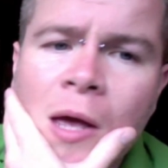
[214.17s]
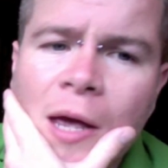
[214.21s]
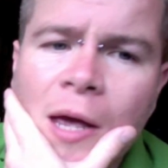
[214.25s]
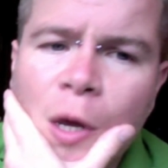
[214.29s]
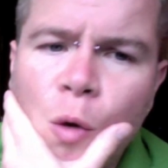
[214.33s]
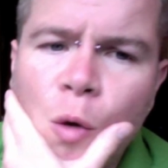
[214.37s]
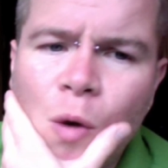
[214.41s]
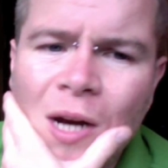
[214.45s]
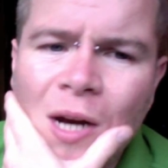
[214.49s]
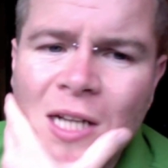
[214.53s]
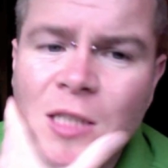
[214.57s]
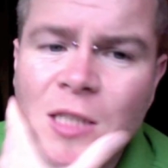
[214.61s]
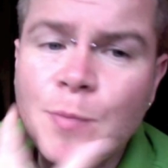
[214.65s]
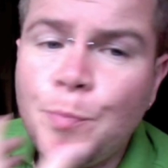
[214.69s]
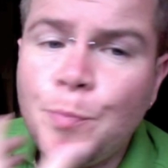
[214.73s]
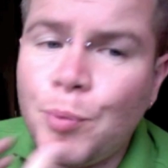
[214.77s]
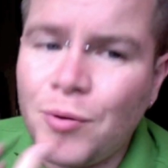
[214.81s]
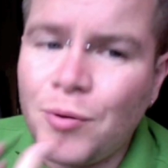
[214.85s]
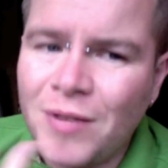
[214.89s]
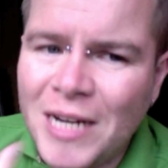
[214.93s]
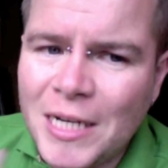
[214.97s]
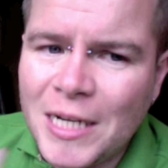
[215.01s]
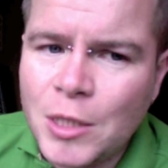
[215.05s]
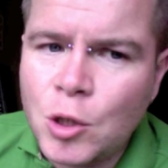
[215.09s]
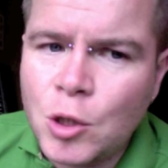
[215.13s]
Iguanus
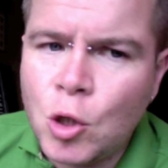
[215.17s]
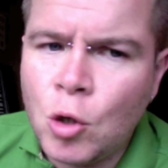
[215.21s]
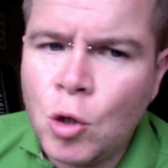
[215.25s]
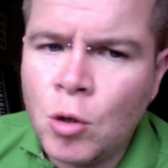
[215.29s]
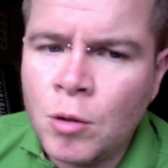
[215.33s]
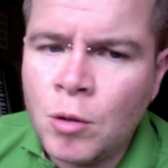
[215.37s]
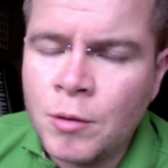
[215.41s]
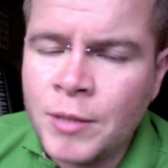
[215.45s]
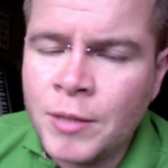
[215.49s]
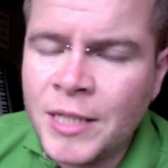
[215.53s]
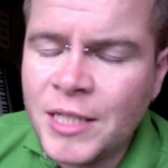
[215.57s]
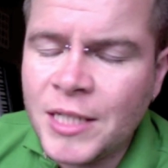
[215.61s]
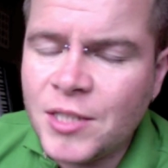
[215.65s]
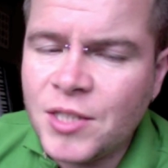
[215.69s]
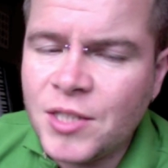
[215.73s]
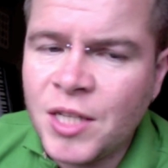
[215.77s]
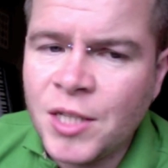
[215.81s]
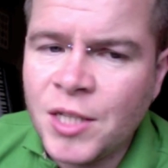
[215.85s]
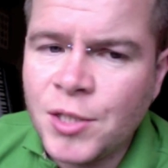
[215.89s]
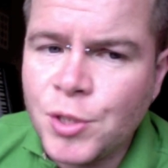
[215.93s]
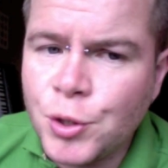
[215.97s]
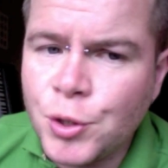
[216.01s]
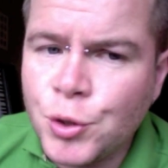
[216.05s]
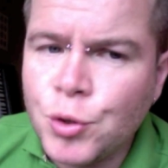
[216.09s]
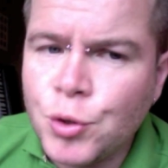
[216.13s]
Predacon. He
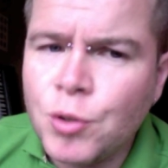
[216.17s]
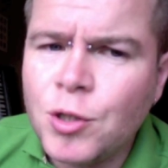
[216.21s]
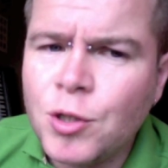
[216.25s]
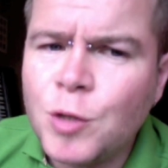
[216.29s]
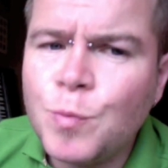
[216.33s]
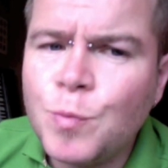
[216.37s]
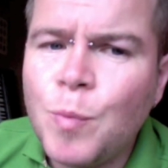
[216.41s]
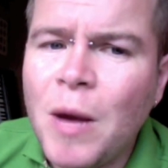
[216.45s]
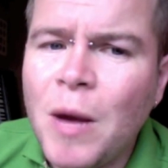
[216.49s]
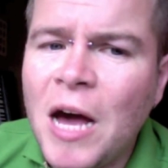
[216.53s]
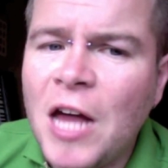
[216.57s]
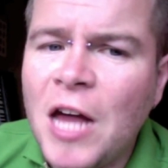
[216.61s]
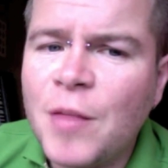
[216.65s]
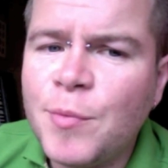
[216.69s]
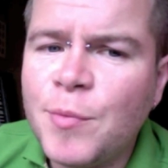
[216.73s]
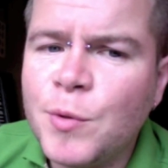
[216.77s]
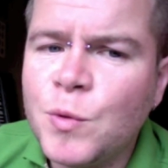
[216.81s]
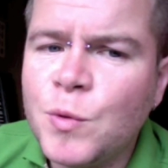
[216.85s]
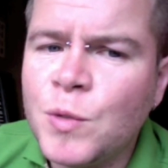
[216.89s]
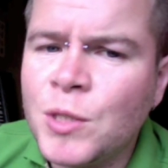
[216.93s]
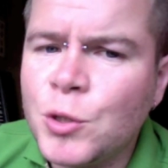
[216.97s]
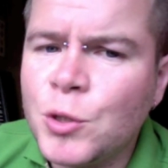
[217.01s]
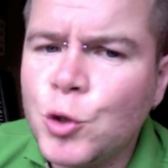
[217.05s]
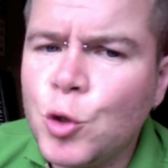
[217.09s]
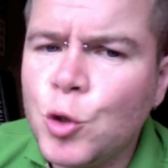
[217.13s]
says, the shortest path
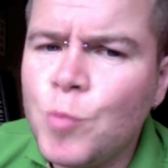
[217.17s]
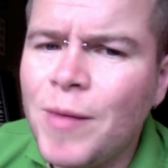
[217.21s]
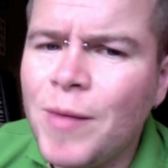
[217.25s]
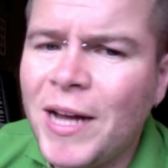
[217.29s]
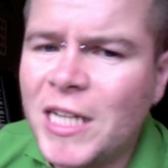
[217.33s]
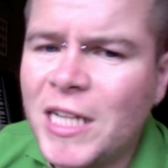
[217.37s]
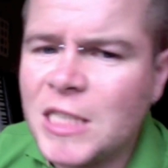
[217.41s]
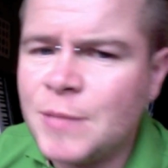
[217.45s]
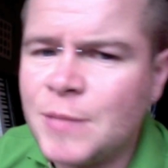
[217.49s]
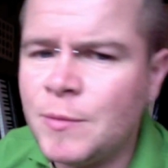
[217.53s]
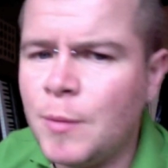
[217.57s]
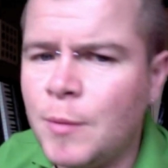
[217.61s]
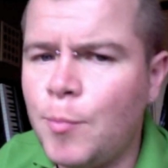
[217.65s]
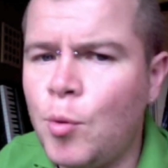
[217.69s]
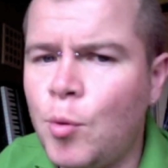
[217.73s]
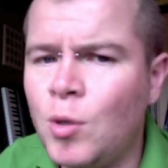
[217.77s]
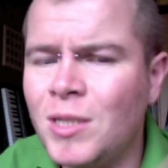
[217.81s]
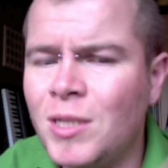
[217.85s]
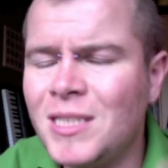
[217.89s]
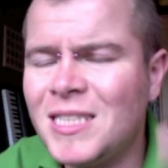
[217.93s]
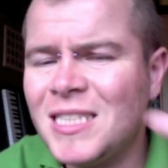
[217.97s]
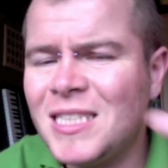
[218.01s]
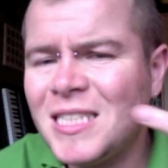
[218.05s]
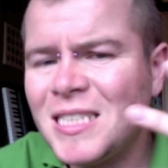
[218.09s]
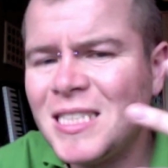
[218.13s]
between two maximal
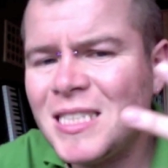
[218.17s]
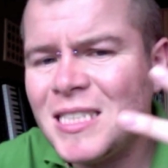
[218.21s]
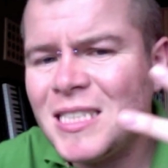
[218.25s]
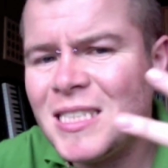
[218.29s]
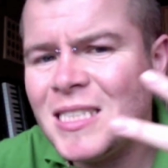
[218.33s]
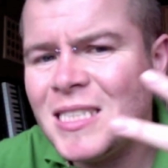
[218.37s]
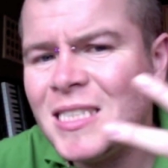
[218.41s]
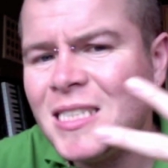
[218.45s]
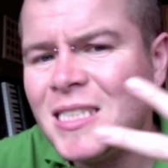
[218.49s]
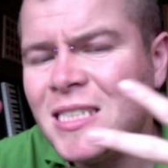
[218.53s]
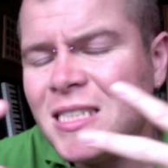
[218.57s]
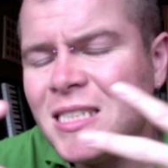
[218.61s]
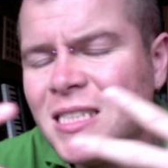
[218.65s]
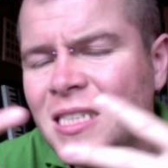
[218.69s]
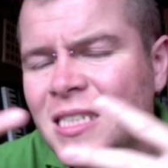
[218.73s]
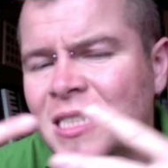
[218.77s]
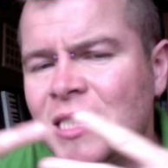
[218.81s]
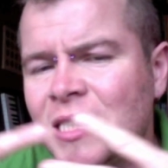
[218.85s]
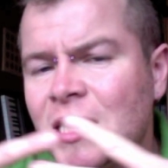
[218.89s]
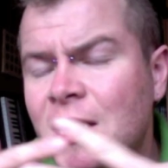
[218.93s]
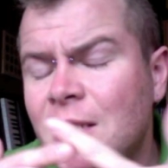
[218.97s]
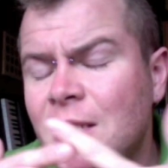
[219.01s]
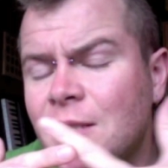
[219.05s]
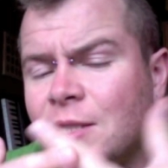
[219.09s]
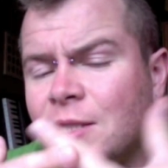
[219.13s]
points is
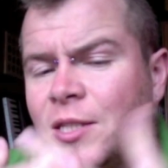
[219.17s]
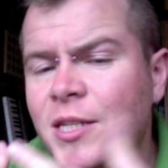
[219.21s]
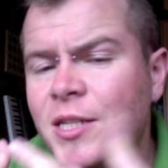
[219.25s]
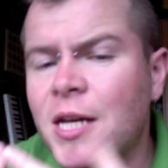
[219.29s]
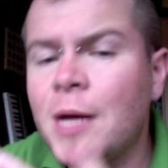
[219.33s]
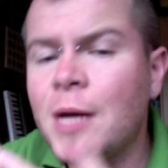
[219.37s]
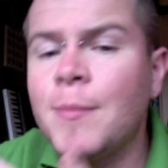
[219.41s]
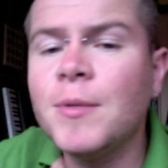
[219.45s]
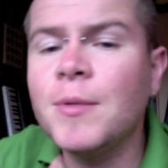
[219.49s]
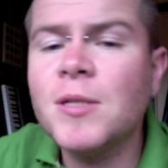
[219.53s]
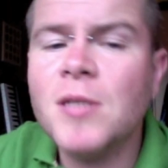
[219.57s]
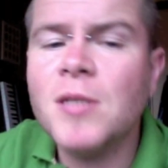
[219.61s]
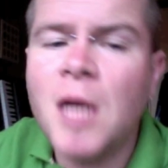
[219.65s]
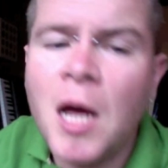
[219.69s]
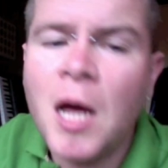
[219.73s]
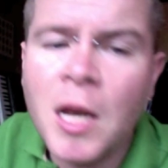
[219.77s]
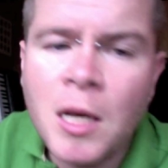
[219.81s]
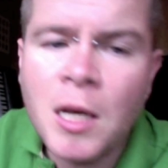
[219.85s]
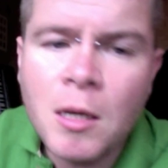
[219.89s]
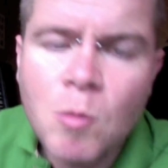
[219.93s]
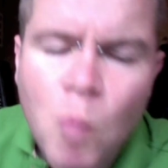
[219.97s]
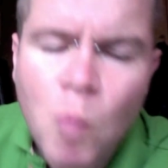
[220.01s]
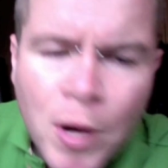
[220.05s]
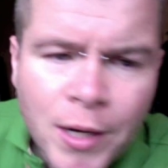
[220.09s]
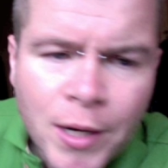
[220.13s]
a heat-seeking missile.
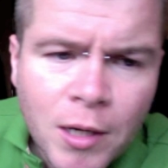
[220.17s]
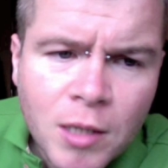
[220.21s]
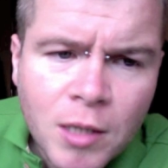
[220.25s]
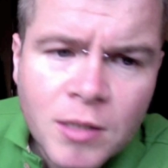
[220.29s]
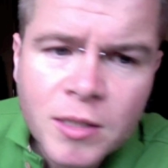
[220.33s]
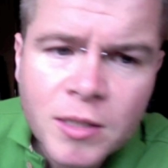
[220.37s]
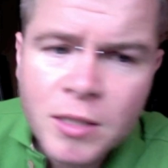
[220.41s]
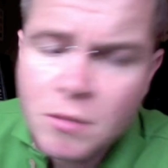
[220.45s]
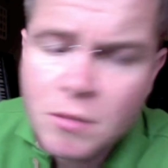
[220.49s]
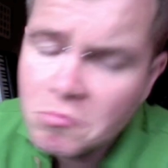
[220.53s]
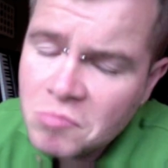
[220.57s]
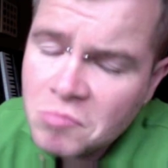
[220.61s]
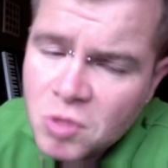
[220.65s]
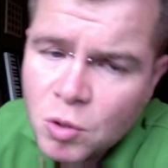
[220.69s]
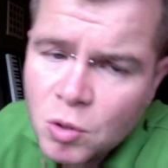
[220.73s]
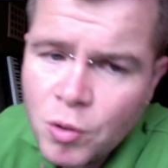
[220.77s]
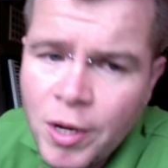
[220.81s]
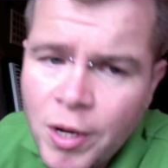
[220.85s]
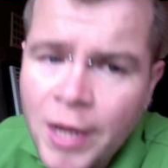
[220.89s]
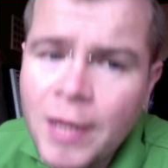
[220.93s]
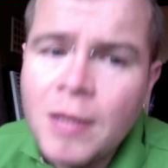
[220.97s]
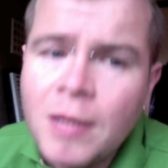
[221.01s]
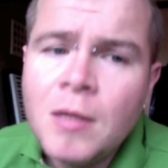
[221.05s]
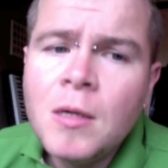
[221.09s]
Why not? It's okay.